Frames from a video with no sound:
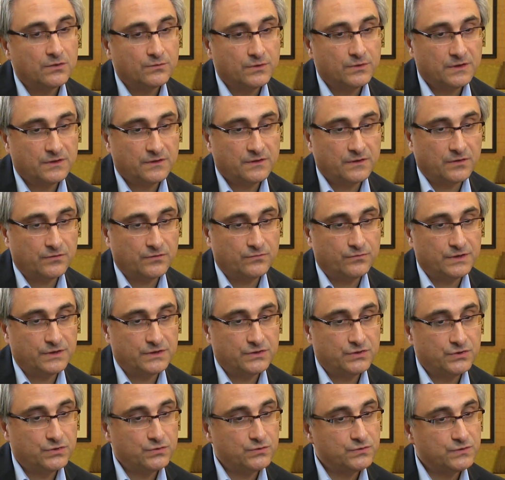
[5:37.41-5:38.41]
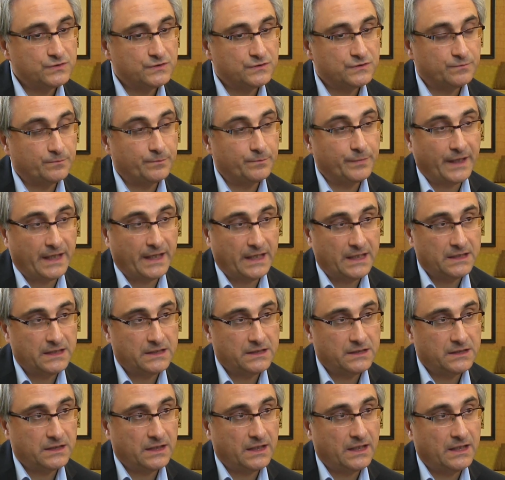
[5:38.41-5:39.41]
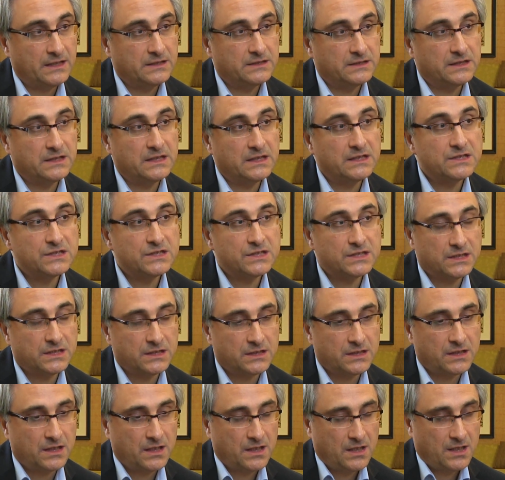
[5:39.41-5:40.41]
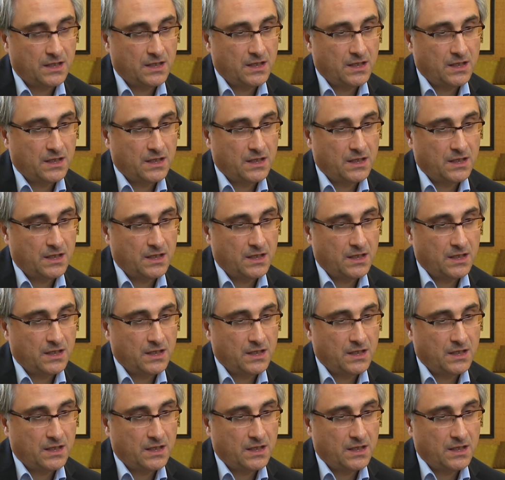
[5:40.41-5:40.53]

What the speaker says: with reduced pain and itching,